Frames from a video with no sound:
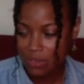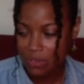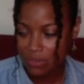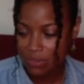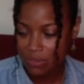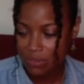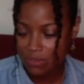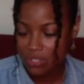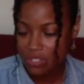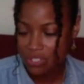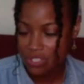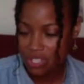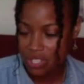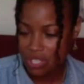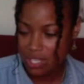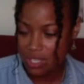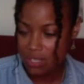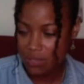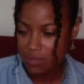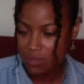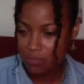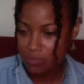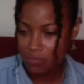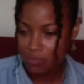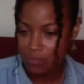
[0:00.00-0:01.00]

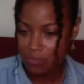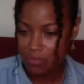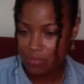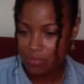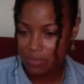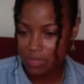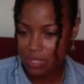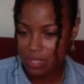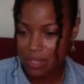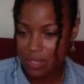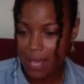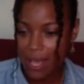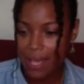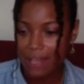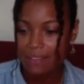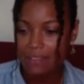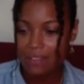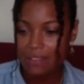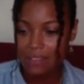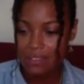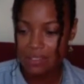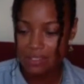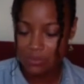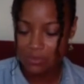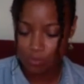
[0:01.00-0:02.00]
She had
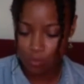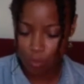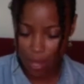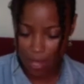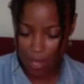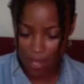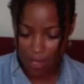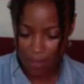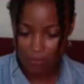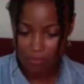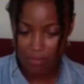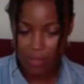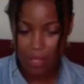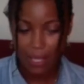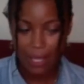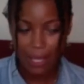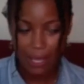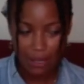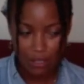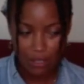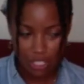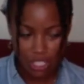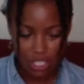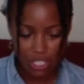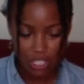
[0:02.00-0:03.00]
this way of like
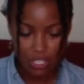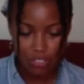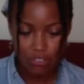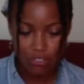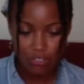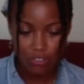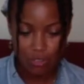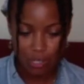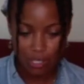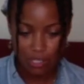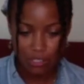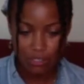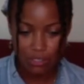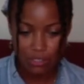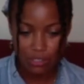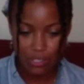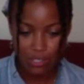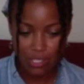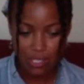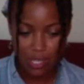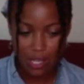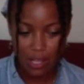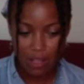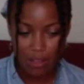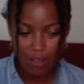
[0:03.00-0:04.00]
how she constructed
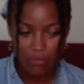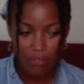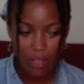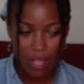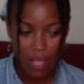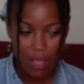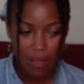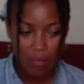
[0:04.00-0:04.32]
herself,